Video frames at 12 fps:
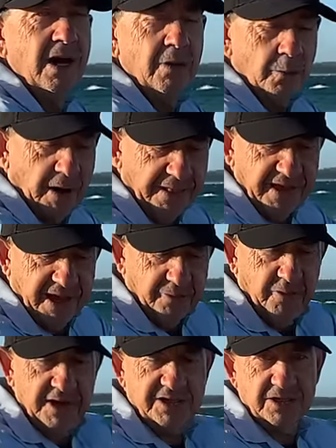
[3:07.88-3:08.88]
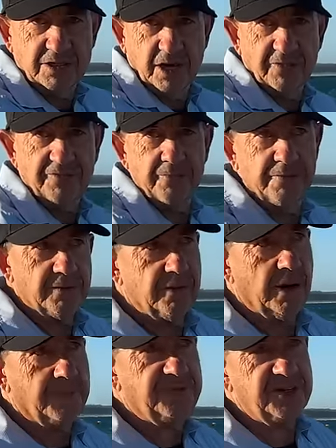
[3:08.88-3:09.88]
One of the other reasons i
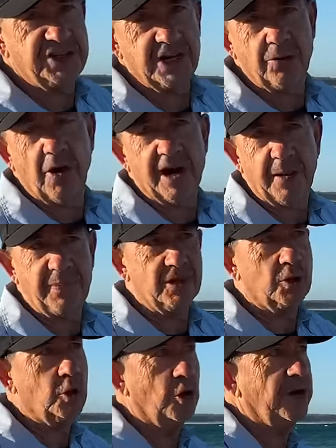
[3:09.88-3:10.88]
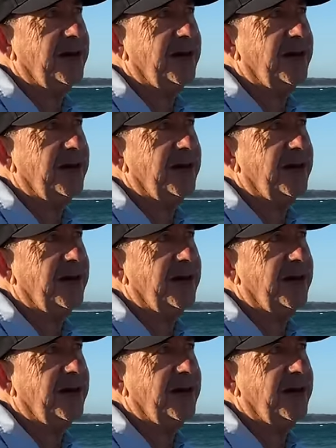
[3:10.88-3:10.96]
am fishing right up in the corner